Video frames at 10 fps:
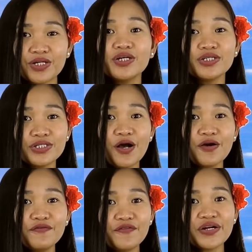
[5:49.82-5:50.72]

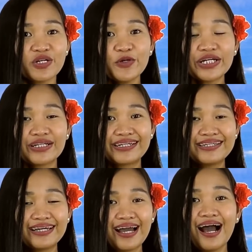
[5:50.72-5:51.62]
So, very
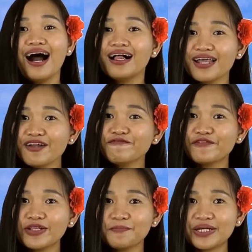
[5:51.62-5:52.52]
quickly, a lot of
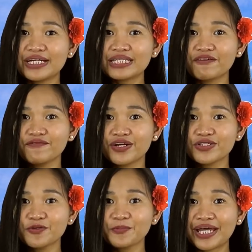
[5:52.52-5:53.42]
Filipinas have learned
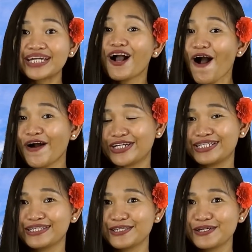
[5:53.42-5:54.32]
to play
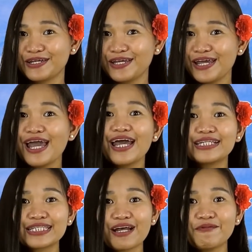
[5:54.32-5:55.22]
cards, and
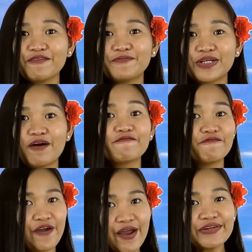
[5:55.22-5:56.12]
some have become
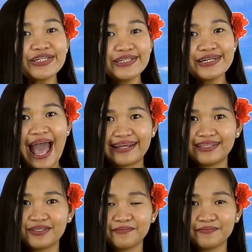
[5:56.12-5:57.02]
very good at
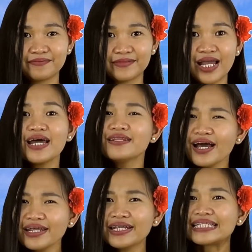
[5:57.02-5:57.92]
it.
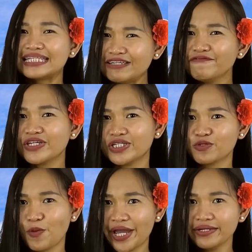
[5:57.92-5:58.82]
Not in a devious
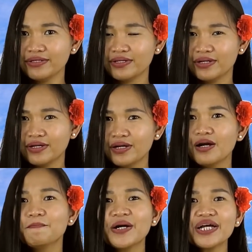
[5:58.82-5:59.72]
way,
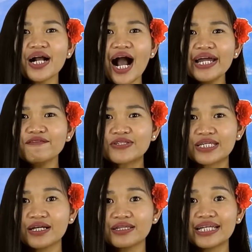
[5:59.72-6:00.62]
but a kind of
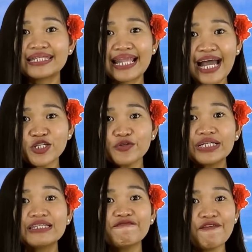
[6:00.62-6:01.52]
skill that
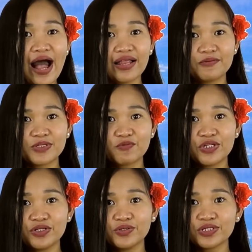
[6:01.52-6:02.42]
naturally develops when
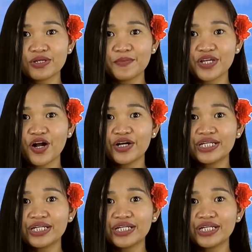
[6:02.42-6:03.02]
you do something on